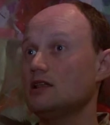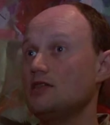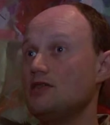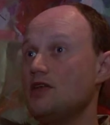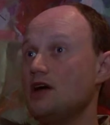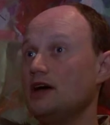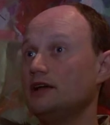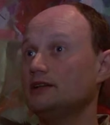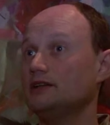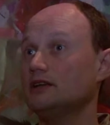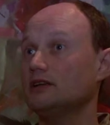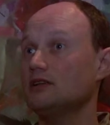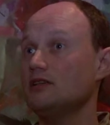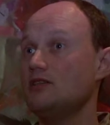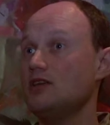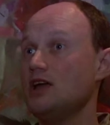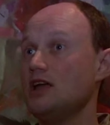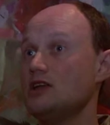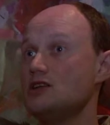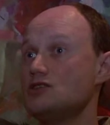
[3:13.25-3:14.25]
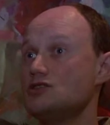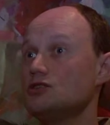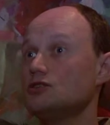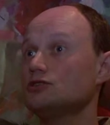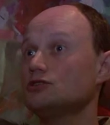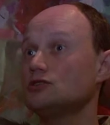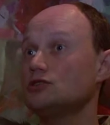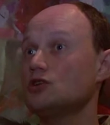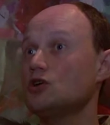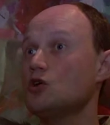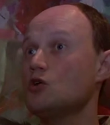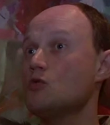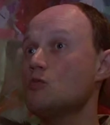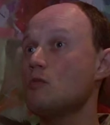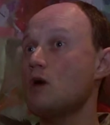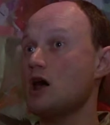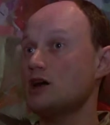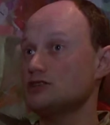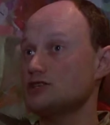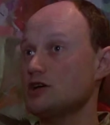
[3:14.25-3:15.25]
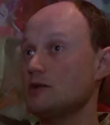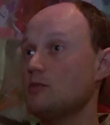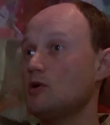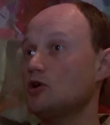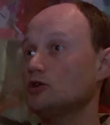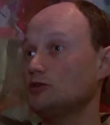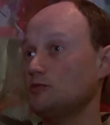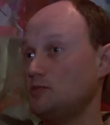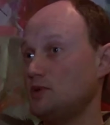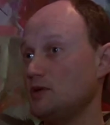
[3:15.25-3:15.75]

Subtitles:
that they don't know much about